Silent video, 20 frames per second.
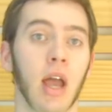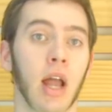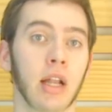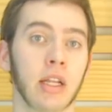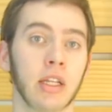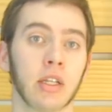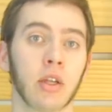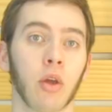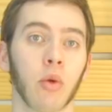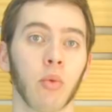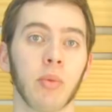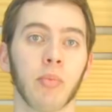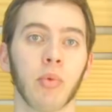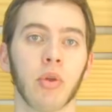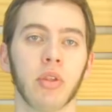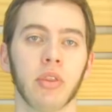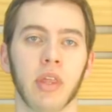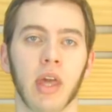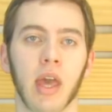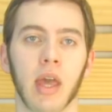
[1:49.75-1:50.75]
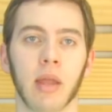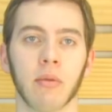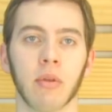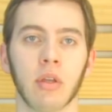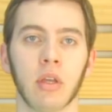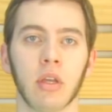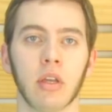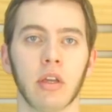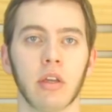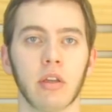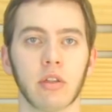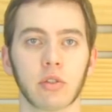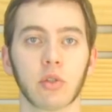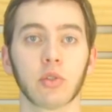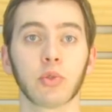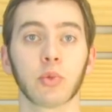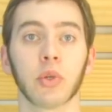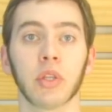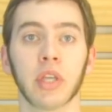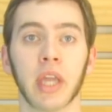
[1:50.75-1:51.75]
I need to go reprint that. So
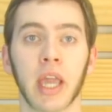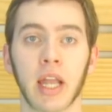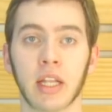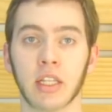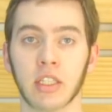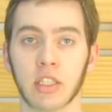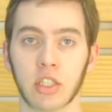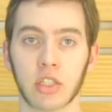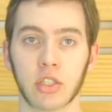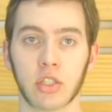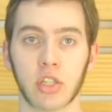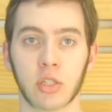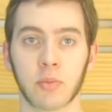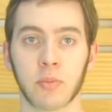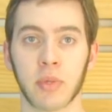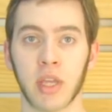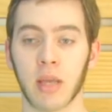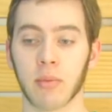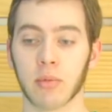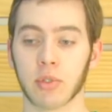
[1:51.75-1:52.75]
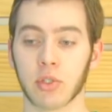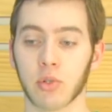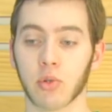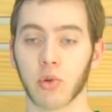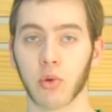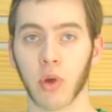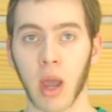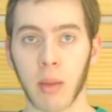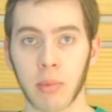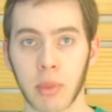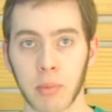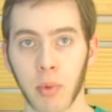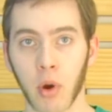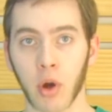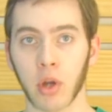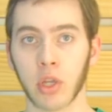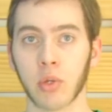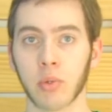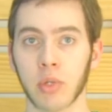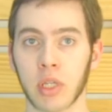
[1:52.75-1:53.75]
it's really handy to just be able to grab the
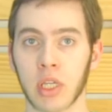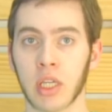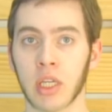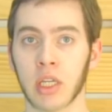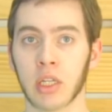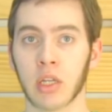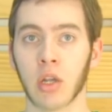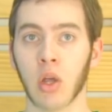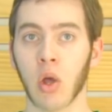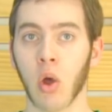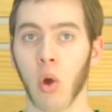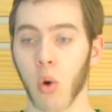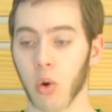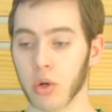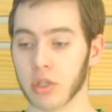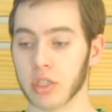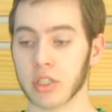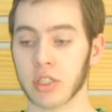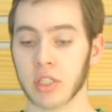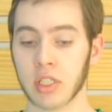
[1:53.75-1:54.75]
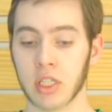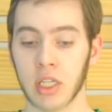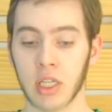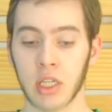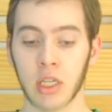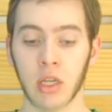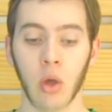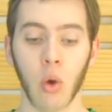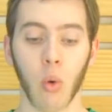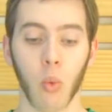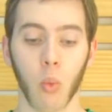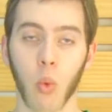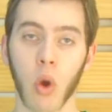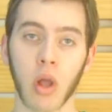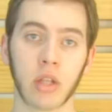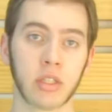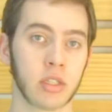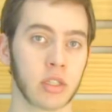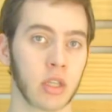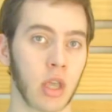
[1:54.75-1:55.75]
part you need or to see
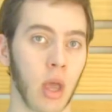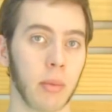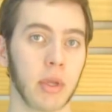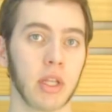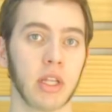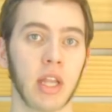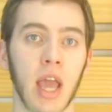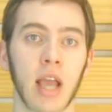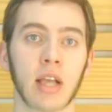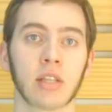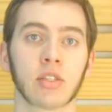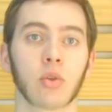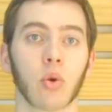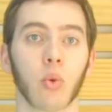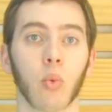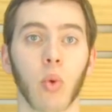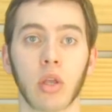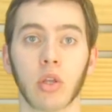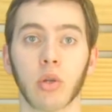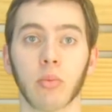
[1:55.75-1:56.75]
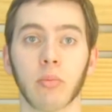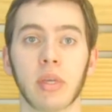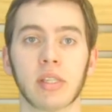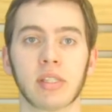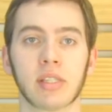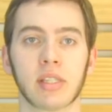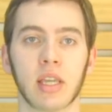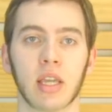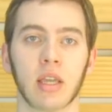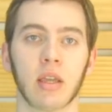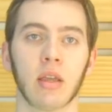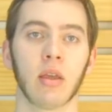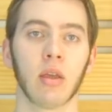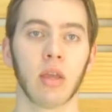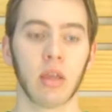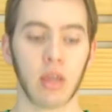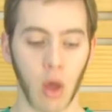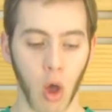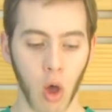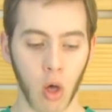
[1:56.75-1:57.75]
what's coming next or what you're missing
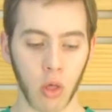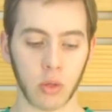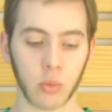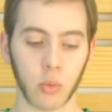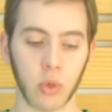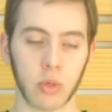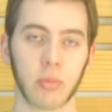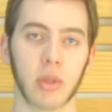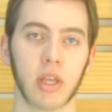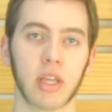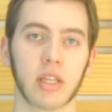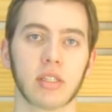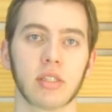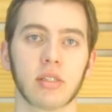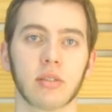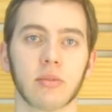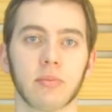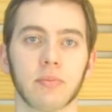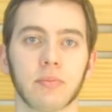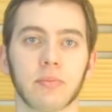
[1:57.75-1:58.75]
all in one place.